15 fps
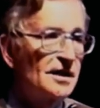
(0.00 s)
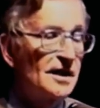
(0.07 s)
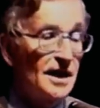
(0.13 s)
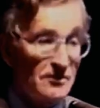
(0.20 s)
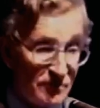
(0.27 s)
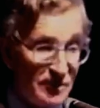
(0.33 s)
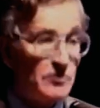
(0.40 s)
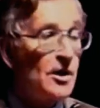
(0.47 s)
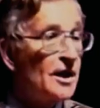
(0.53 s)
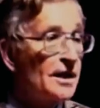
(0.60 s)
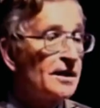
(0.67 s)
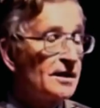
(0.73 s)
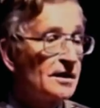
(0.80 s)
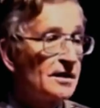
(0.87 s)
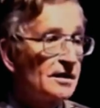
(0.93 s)
And we
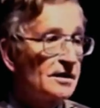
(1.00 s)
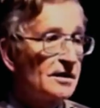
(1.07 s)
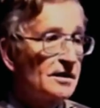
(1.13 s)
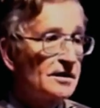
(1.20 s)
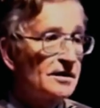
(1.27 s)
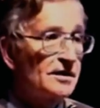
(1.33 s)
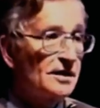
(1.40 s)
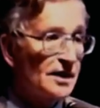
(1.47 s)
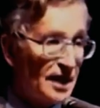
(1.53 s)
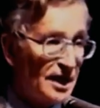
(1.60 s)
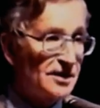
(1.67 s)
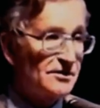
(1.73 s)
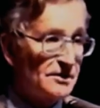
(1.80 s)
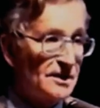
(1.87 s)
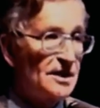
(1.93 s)
won because the
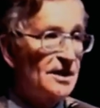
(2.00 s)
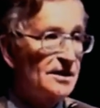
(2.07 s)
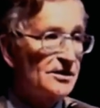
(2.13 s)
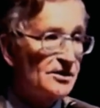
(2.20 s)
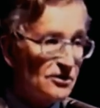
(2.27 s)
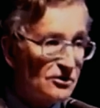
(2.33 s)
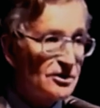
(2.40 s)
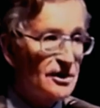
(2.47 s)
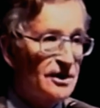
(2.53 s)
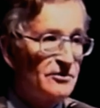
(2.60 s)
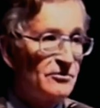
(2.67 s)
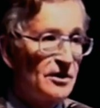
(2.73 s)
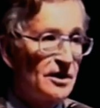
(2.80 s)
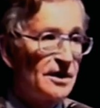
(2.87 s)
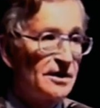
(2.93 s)
guys with the guns usually
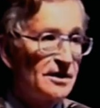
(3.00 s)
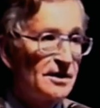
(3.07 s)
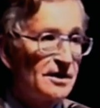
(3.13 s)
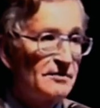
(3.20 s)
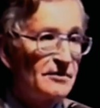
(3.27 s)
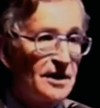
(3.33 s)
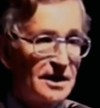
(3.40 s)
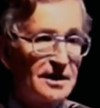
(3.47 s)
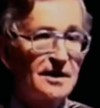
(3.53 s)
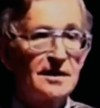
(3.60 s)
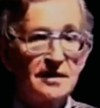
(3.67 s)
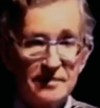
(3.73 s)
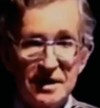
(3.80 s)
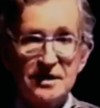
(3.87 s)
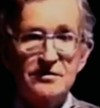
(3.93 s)
win.
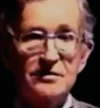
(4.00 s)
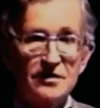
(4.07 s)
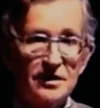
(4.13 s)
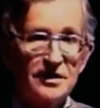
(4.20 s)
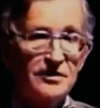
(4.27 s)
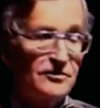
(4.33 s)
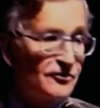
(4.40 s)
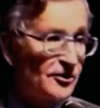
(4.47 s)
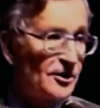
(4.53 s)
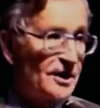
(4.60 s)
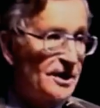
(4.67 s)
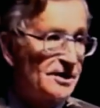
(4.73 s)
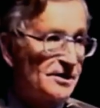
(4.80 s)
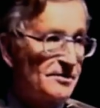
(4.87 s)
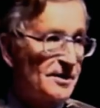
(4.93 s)
I mean, that's what all the
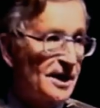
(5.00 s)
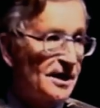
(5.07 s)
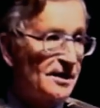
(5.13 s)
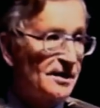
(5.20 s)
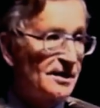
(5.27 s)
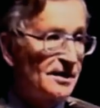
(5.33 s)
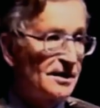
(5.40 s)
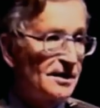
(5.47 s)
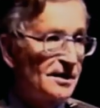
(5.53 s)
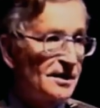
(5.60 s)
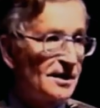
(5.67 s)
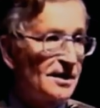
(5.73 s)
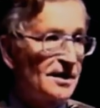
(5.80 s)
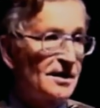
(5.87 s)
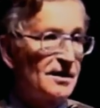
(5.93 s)
euphoria is
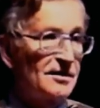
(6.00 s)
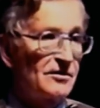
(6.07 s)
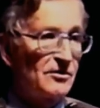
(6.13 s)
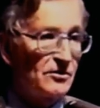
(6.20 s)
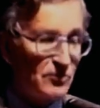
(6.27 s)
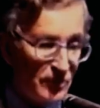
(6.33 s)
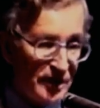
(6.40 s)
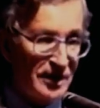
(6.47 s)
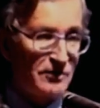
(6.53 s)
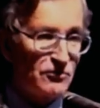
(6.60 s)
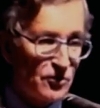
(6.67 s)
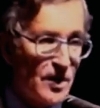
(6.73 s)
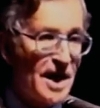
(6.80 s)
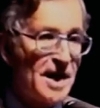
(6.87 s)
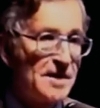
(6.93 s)
about. We
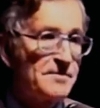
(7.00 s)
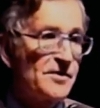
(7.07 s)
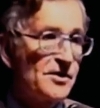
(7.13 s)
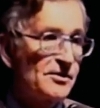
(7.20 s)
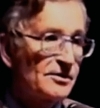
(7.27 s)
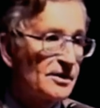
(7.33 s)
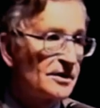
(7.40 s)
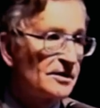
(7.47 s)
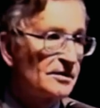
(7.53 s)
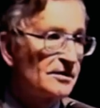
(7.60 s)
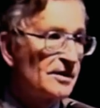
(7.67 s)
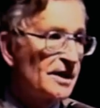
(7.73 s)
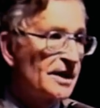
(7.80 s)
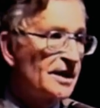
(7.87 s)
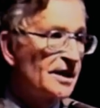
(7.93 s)
rammed
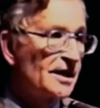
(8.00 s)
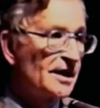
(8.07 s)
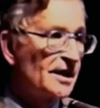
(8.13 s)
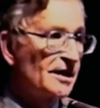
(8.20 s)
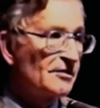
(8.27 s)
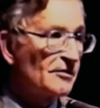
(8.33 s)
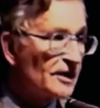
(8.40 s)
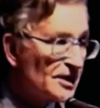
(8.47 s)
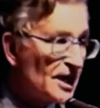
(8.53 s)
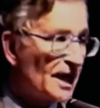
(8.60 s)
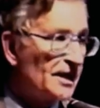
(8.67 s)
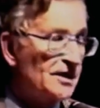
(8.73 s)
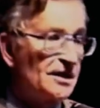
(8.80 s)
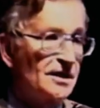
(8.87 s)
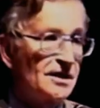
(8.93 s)
through the
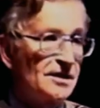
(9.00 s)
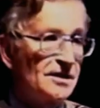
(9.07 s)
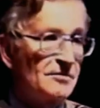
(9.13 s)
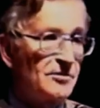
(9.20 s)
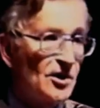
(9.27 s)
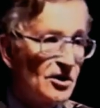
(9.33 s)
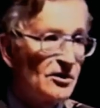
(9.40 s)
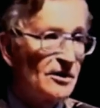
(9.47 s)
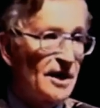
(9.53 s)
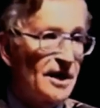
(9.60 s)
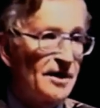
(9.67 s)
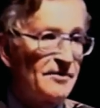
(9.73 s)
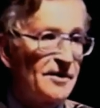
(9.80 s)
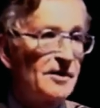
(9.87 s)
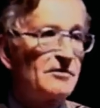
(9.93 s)
rejectionist
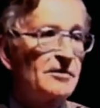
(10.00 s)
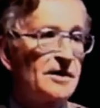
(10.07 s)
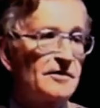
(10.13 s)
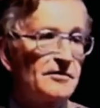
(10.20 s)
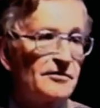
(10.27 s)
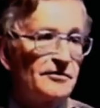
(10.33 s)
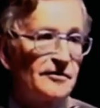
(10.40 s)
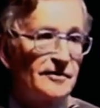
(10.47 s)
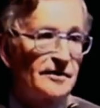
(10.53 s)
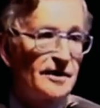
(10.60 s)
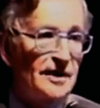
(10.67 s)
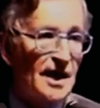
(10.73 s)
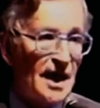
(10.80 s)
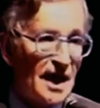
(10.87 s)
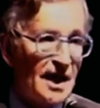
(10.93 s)
program that we've
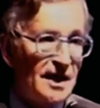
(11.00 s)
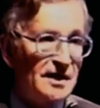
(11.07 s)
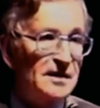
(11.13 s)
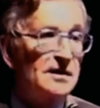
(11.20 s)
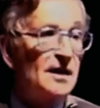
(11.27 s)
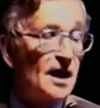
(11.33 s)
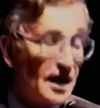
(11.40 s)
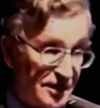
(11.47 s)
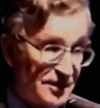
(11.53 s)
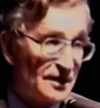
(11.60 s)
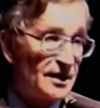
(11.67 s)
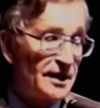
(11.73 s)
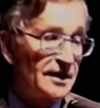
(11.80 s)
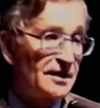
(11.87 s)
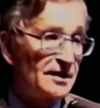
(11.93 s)
had
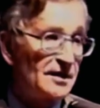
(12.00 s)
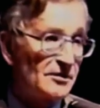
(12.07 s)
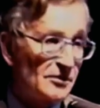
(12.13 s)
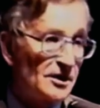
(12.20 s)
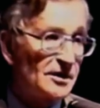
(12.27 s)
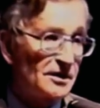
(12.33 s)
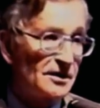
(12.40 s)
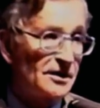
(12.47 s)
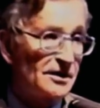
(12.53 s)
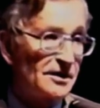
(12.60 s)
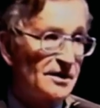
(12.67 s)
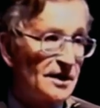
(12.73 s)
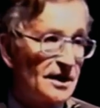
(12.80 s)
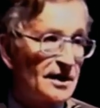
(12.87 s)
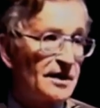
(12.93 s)
isolated in the world,
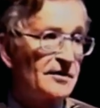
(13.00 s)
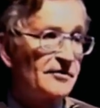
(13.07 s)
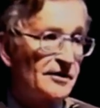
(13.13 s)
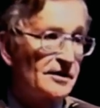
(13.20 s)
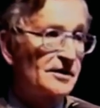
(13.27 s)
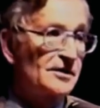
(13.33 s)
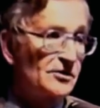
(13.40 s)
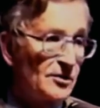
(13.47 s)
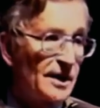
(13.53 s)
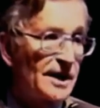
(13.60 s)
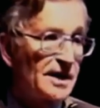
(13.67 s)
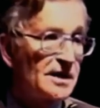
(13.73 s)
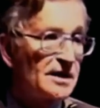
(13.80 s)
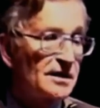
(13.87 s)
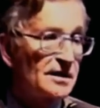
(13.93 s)
incidentally, for
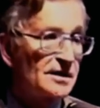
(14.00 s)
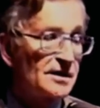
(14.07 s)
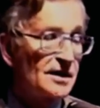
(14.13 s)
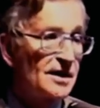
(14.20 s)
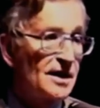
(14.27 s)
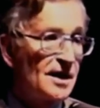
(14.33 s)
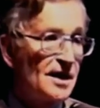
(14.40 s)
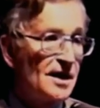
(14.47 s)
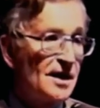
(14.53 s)
20 years.